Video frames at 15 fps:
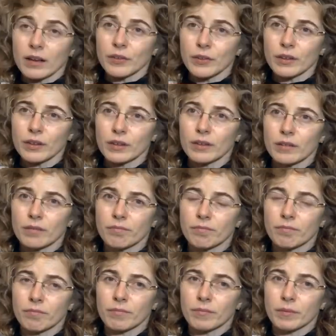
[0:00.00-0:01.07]
I think the
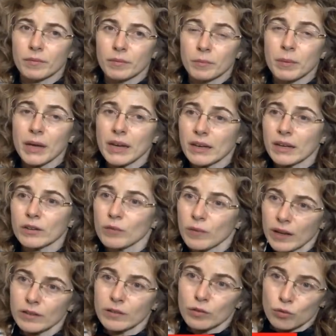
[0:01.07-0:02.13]
main
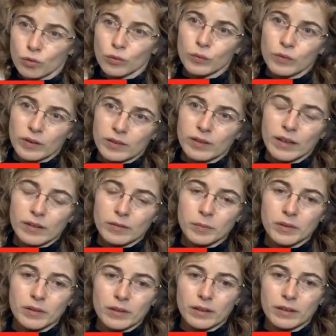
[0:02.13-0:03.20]
advantage of this
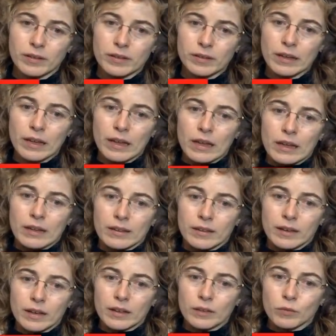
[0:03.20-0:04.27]
hospital is
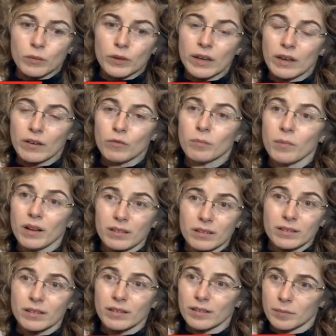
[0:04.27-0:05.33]
that we have
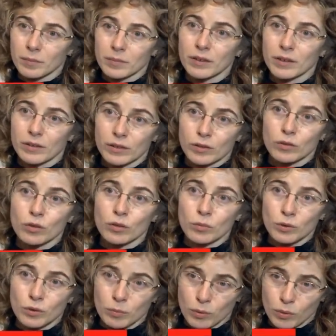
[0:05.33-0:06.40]
multidisciplinary
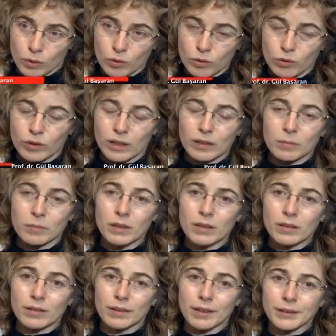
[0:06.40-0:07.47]
tumor boards. That
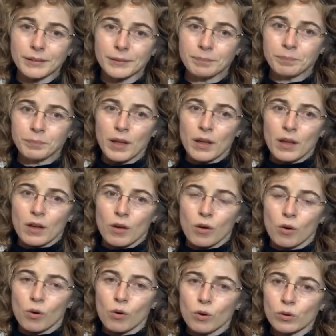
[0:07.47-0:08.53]
means that
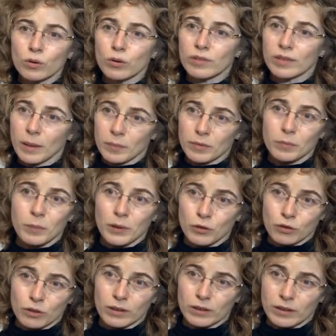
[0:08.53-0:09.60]
all
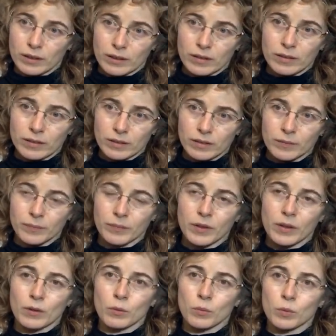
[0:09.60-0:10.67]
subspecialties
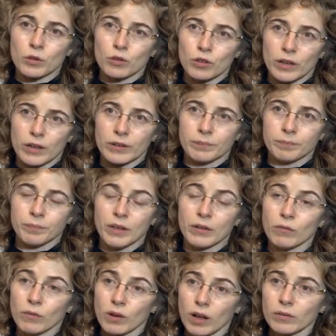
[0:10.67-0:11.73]
which are
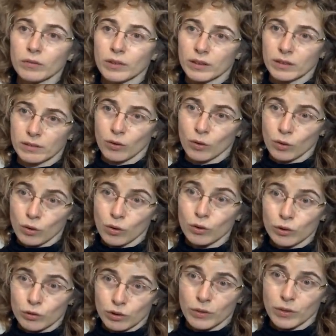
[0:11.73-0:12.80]
involved in
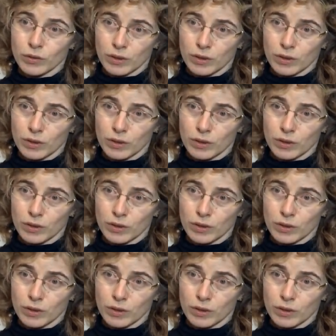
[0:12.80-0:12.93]
oncologic